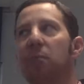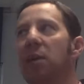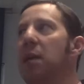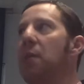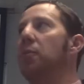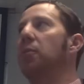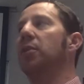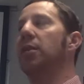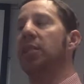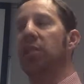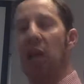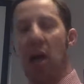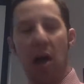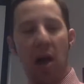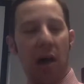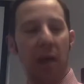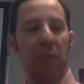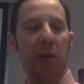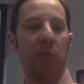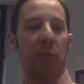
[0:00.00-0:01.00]
people to
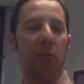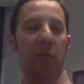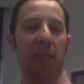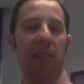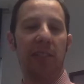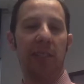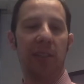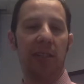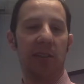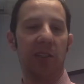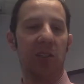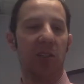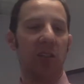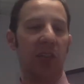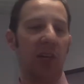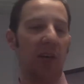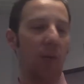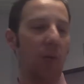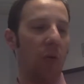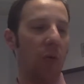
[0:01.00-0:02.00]
talk, be willing to
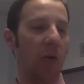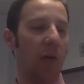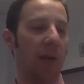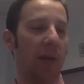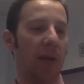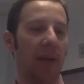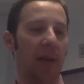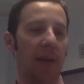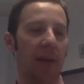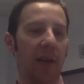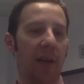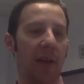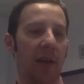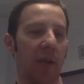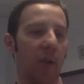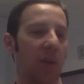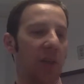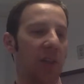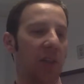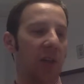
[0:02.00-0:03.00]
share more
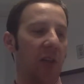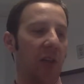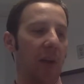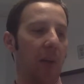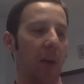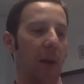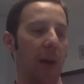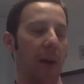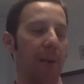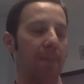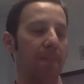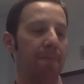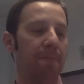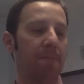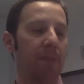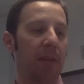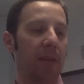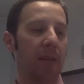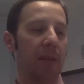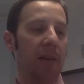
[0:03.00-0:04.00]
what's on their mind.
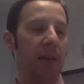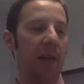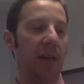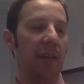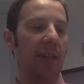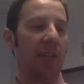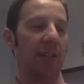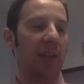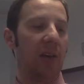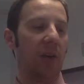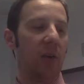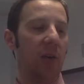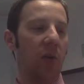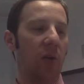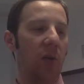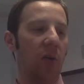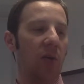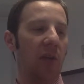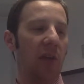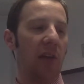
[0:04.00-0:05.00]
And
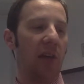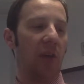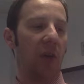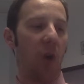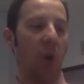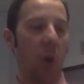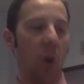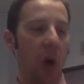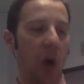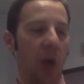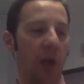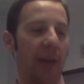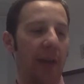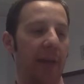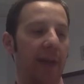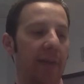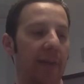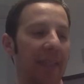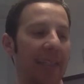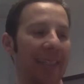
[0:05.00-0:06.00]
so you have
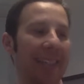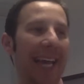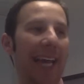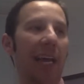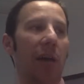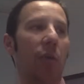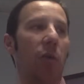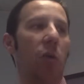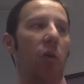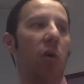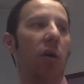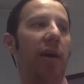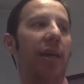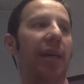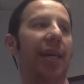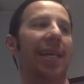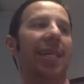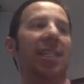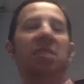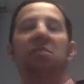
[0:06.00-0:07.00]
equality. The second
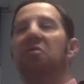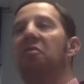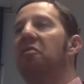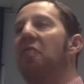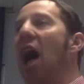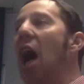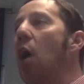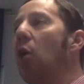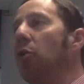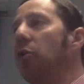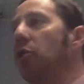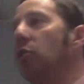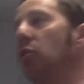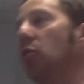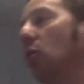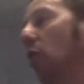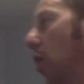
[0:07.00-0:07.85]
one is value.